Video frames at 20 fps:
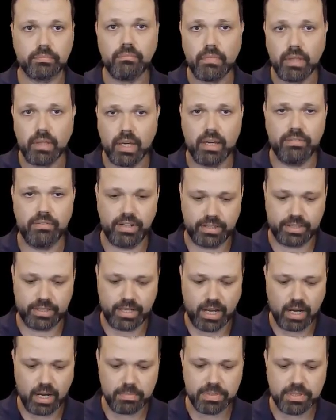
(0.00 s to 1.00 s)
event
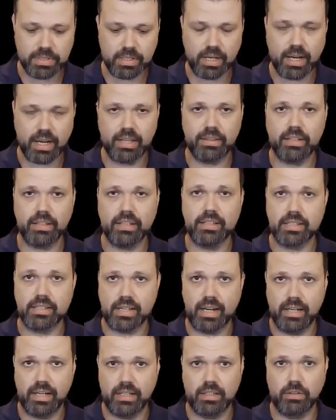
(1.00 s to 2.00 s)
hubs and
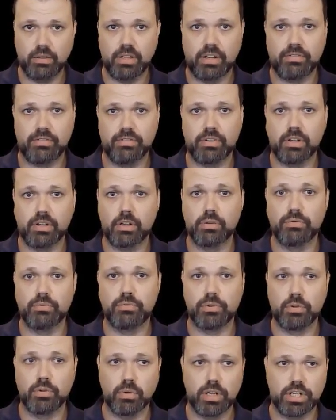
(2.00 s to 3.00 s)
inside the hub
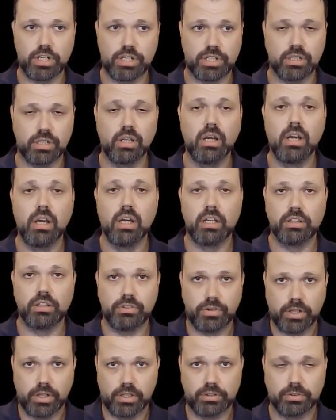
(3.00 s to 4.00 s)
configuration
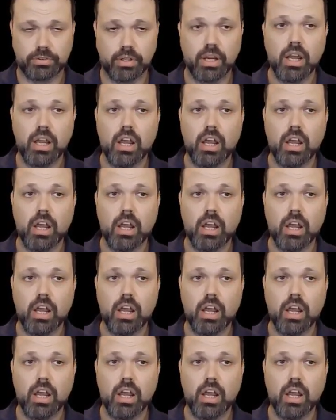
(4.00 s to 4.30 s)
directory.